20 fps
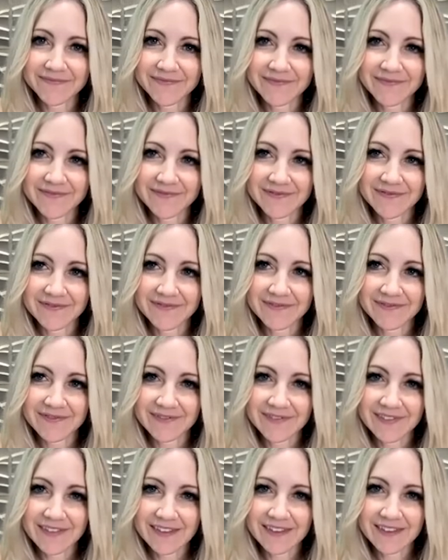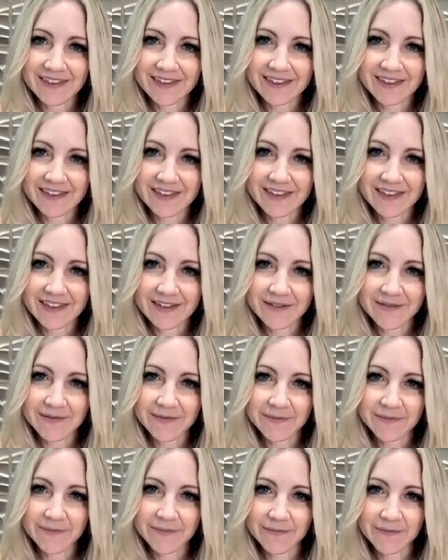
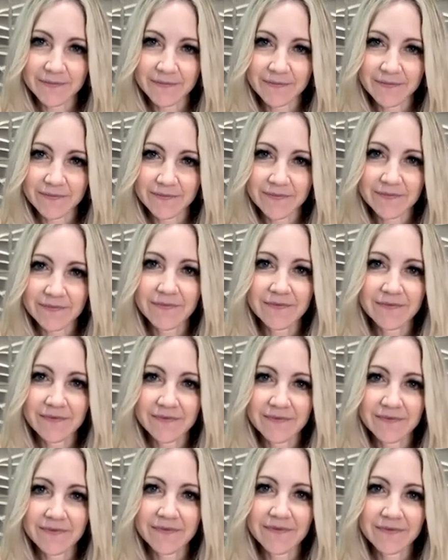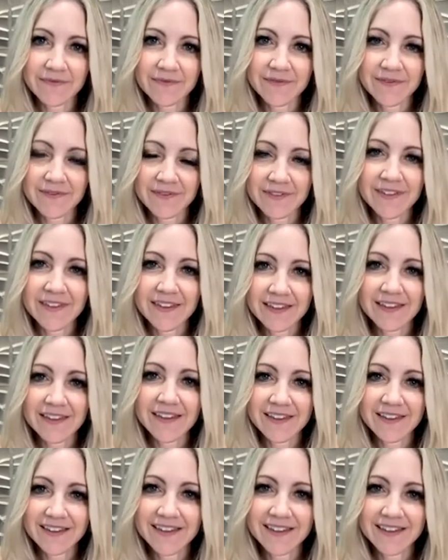
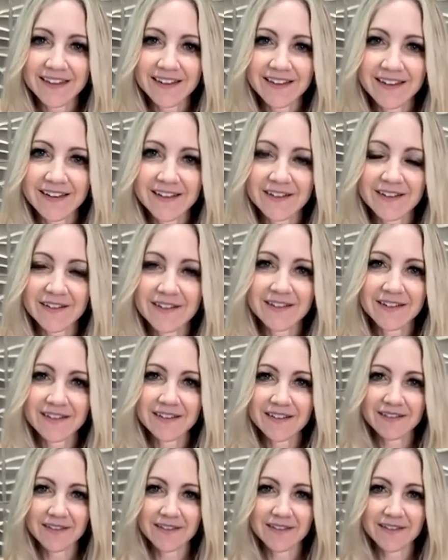(silent)